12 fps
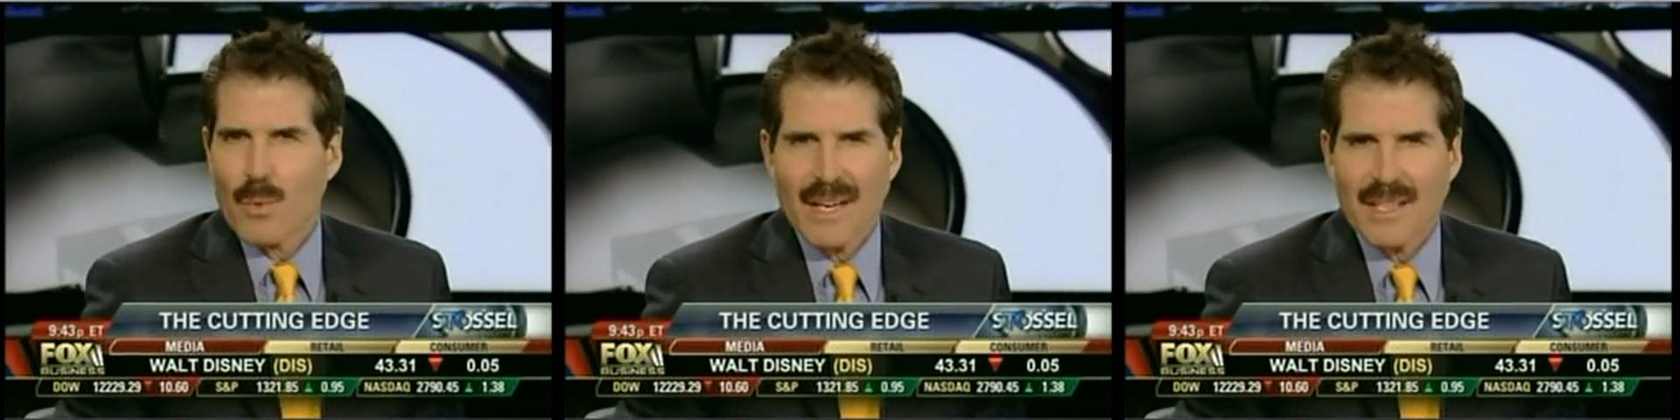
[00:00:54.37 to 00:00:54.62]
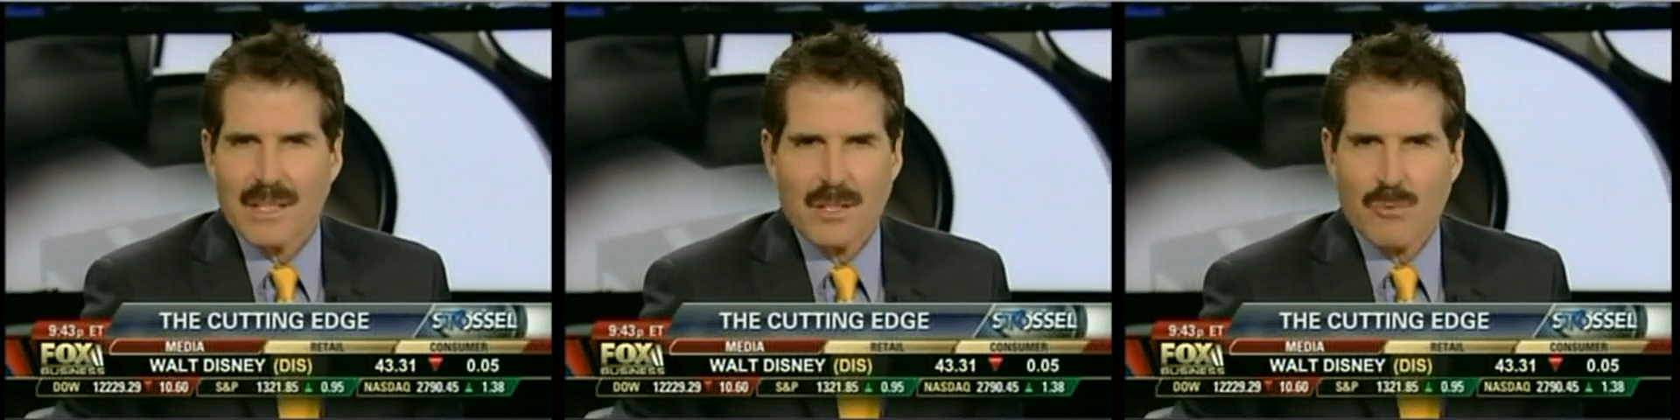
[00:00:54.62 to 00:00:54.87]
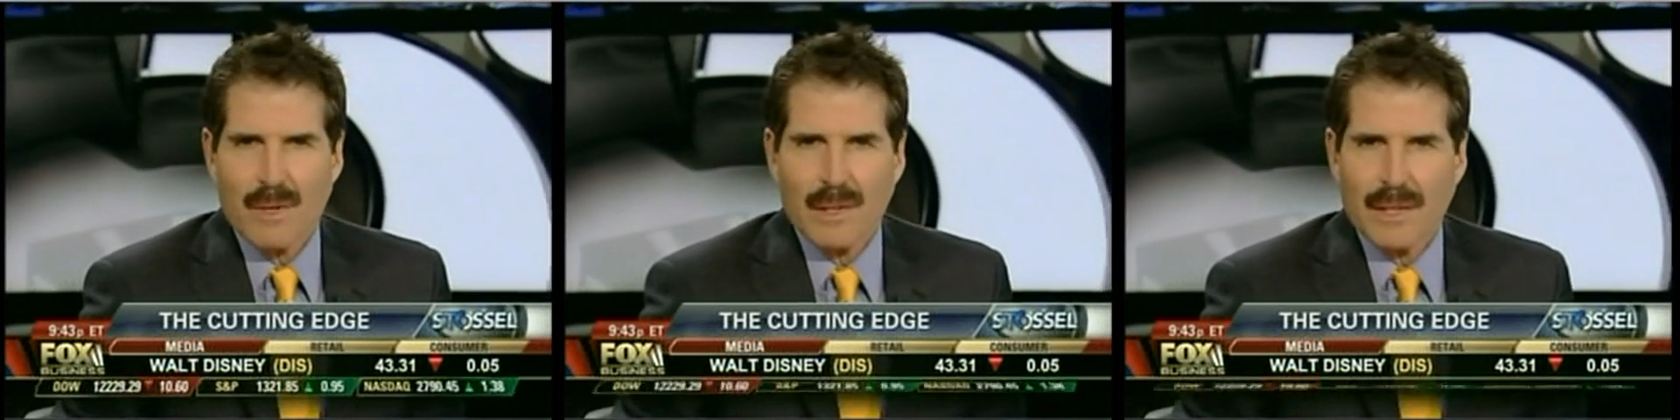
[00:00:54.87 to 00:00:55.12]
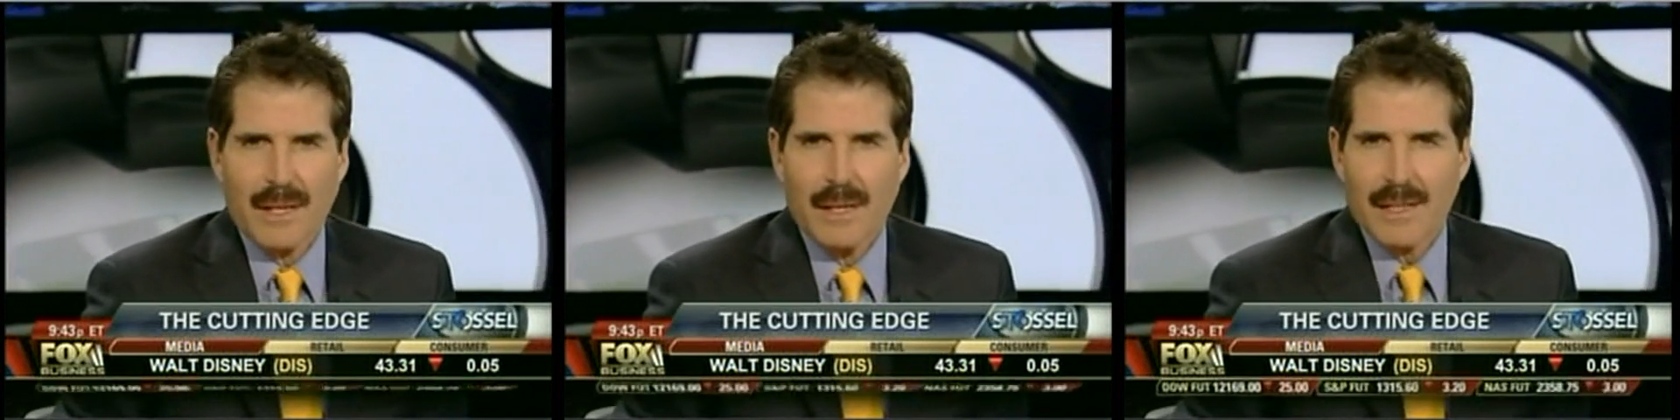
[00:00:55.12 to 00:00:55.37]
Waste is
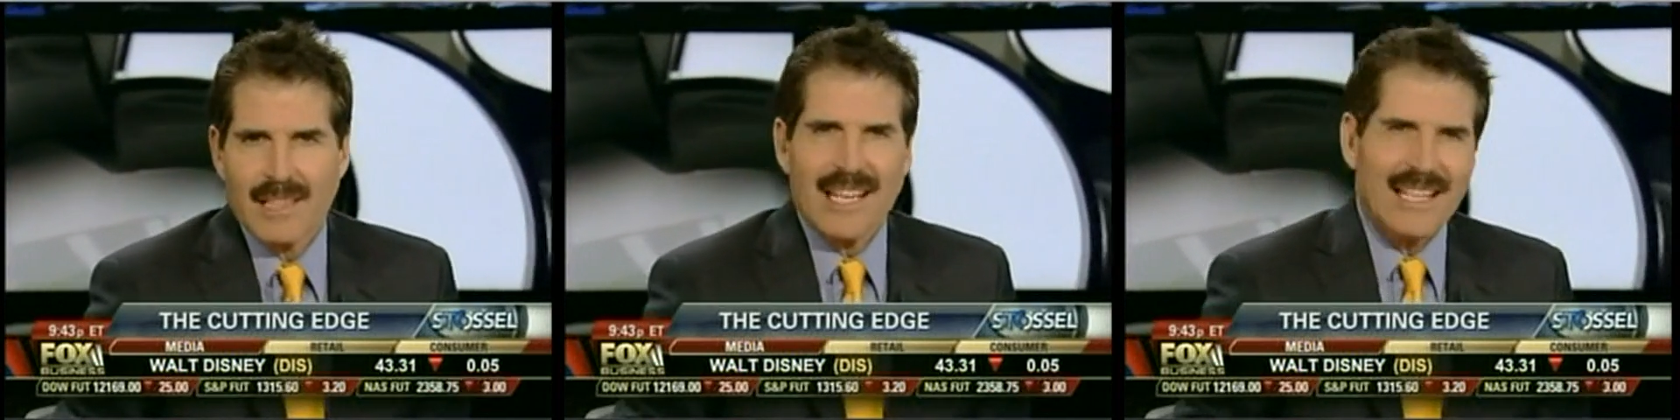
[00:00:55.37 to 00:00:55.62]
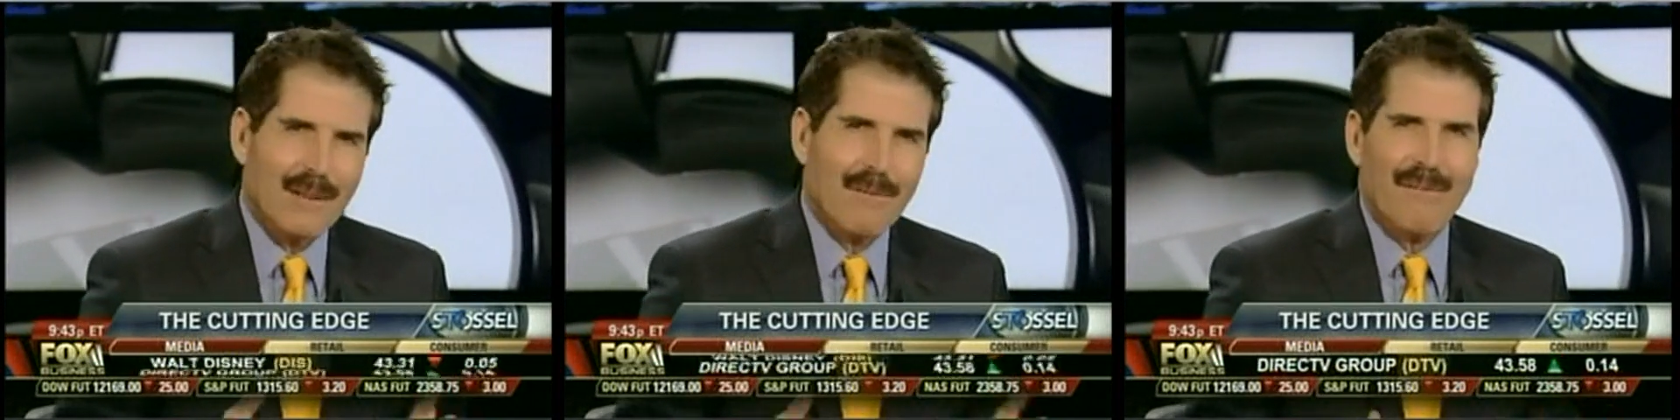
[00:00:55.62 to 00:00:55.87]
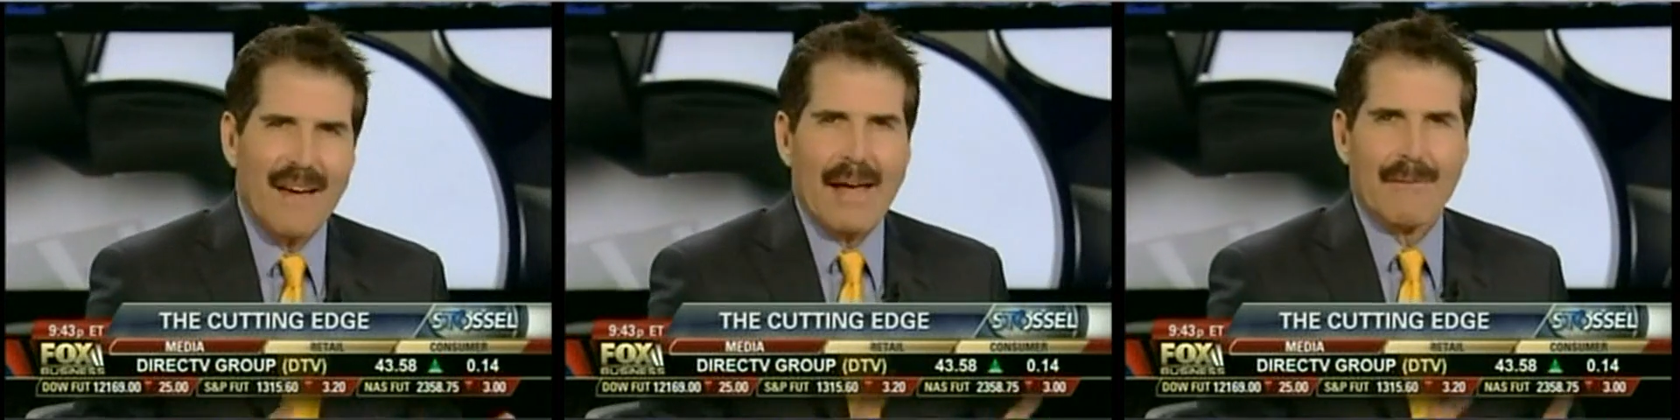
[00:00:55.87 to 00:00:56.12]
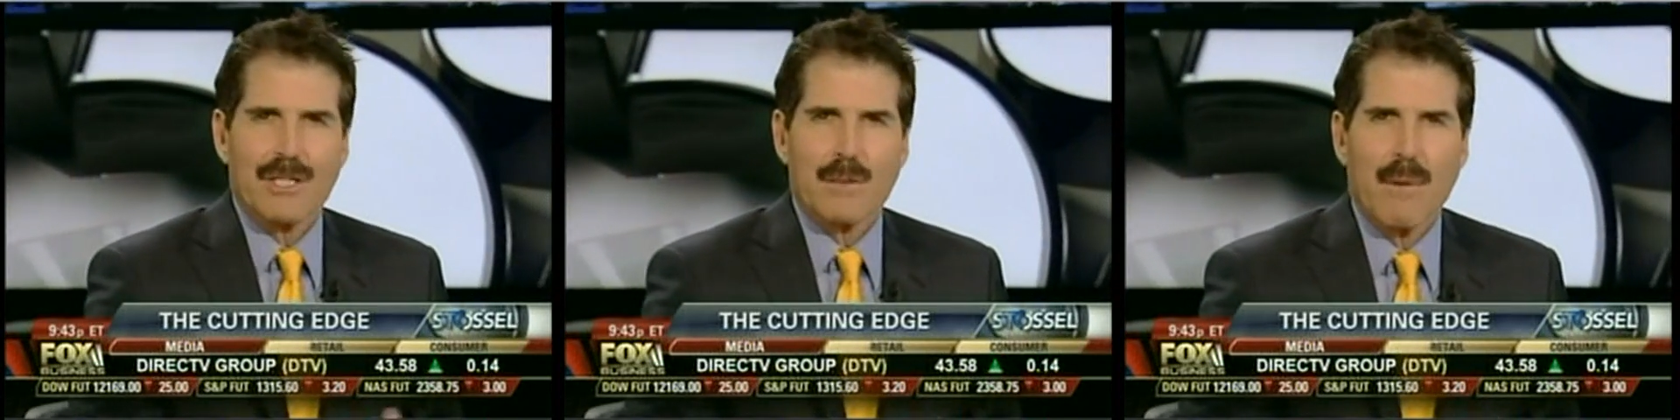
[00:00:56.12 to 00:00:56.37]
rarely cut. It's like the
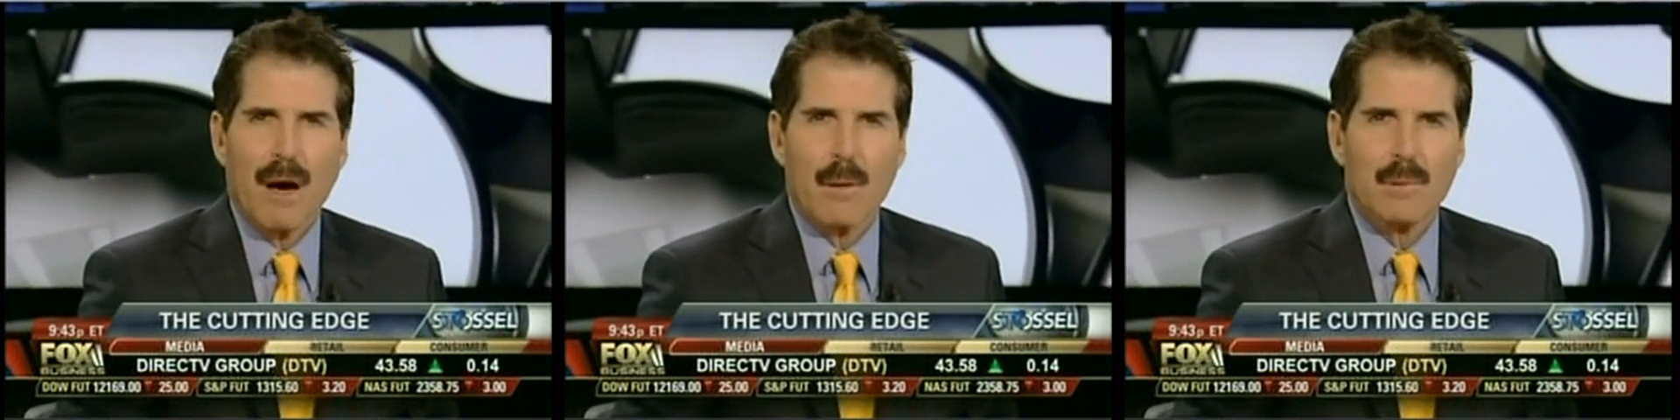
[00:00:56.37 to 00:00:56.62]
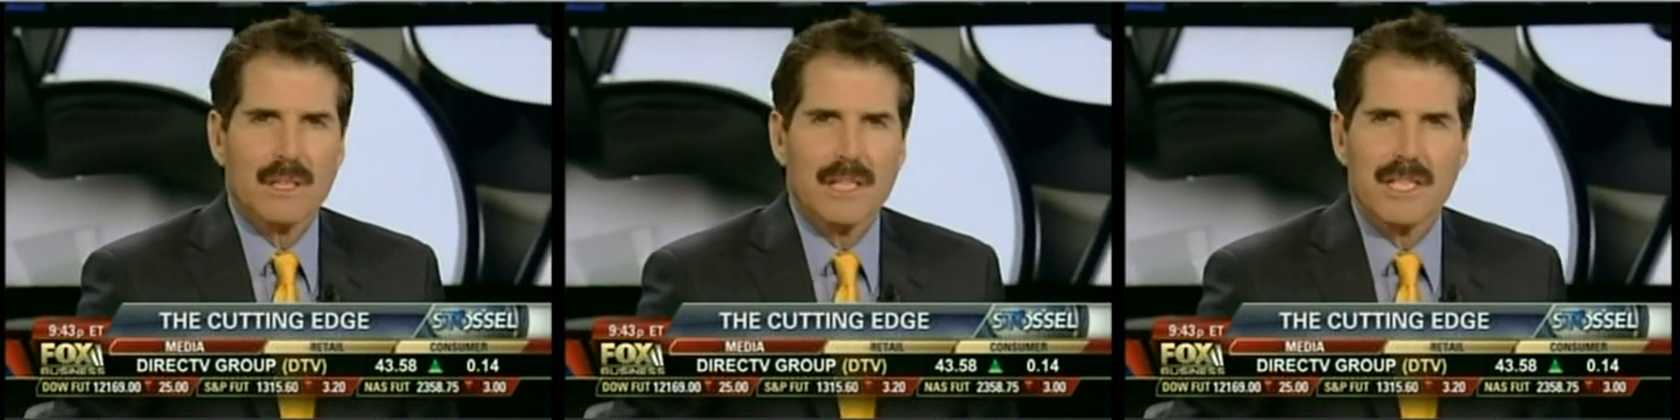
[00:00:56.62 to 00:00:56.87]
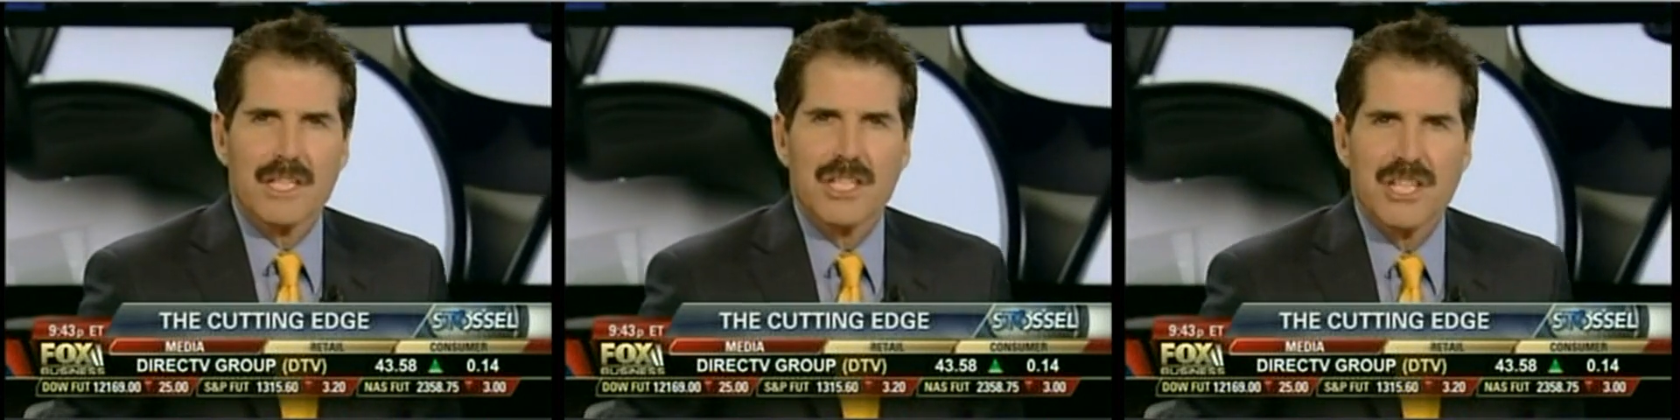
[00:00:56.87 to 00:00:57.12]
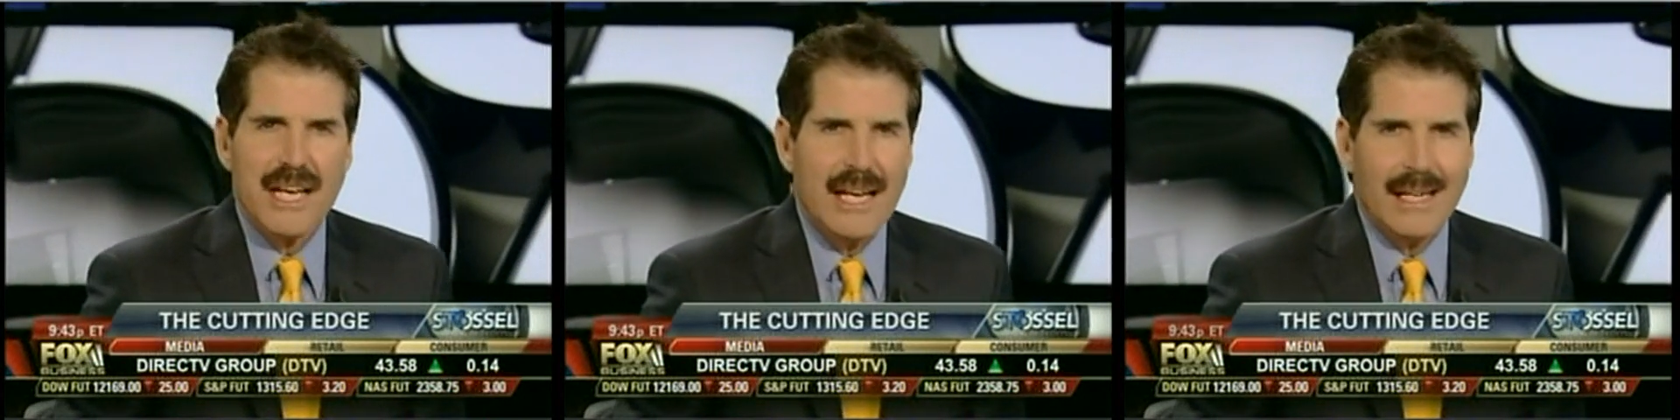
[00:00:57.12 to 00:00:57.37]
fat that's marbled into
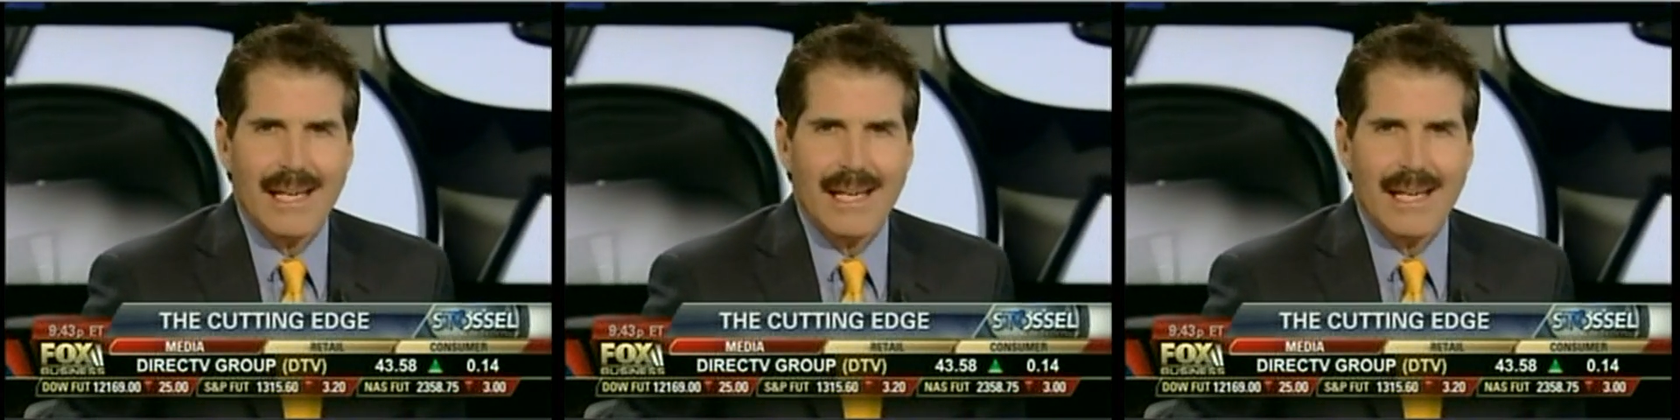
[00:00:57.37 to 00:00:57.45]
steak.